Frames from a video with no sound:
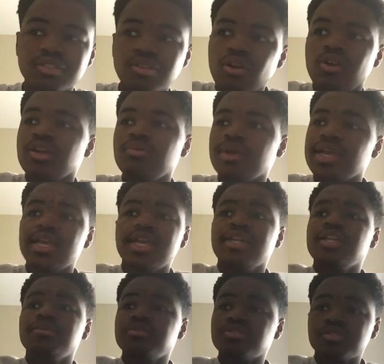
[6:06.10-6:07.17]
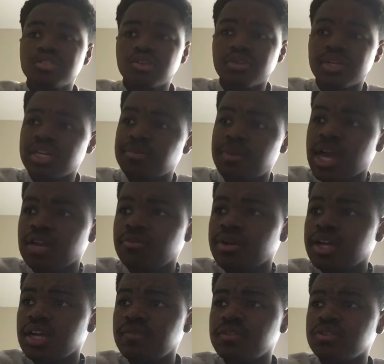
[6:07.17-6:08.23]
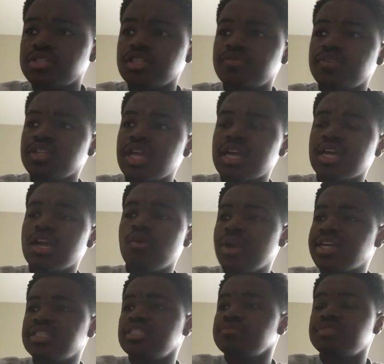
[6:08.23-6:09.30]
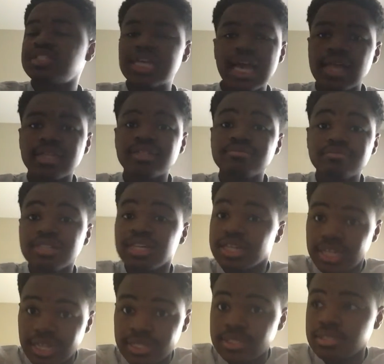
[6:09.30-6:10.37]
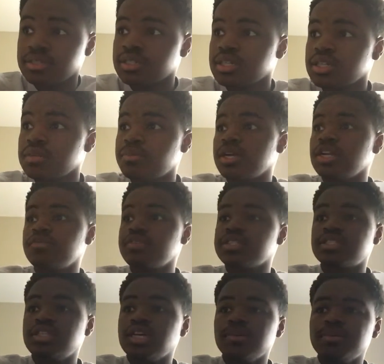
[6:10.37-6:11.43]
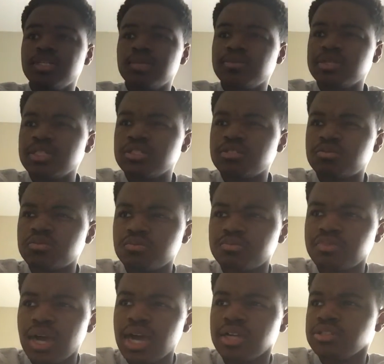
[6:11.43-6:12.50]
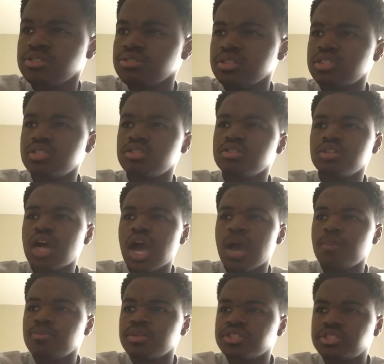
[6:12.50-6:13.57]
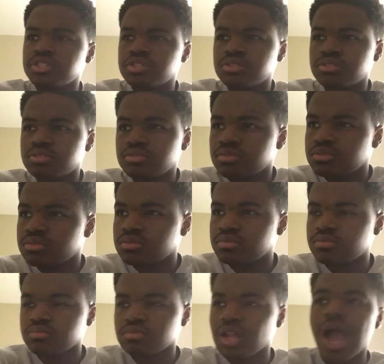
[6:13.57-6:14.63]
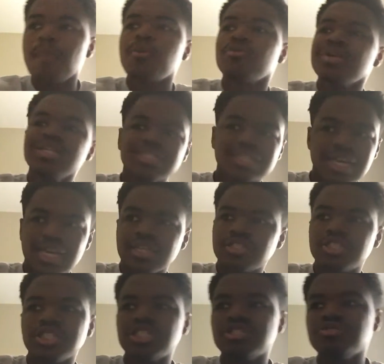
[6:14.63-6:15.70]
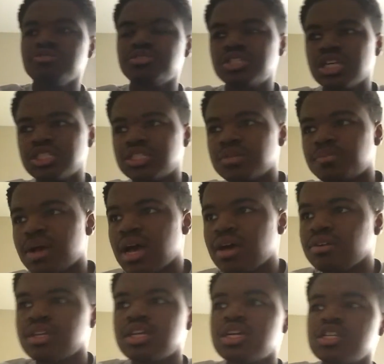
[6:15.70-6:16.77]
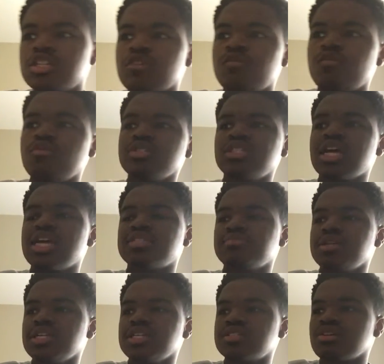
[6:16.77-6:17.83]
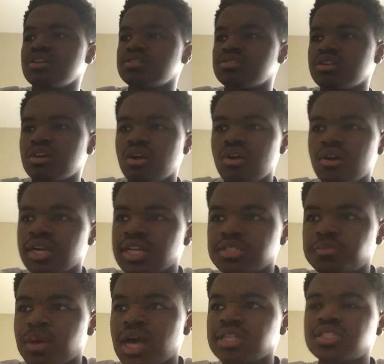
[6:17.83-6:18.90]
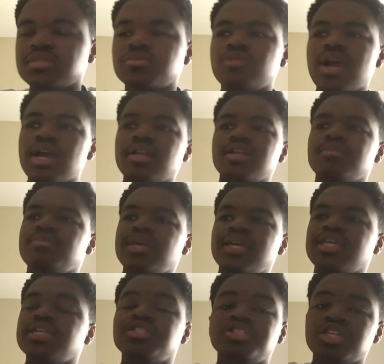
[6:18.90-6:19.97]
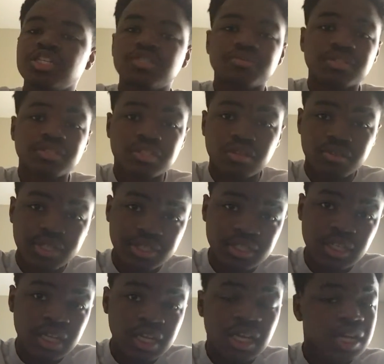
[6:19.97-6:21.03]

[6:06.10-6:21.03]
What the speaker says: Throwing away any real story. The Battle Royal Evolution feel like a waste of talent. It is. But if it's WWE's modus to operational operandi to use such a bout to force as many stars on the card as possible rather than making genuine stories.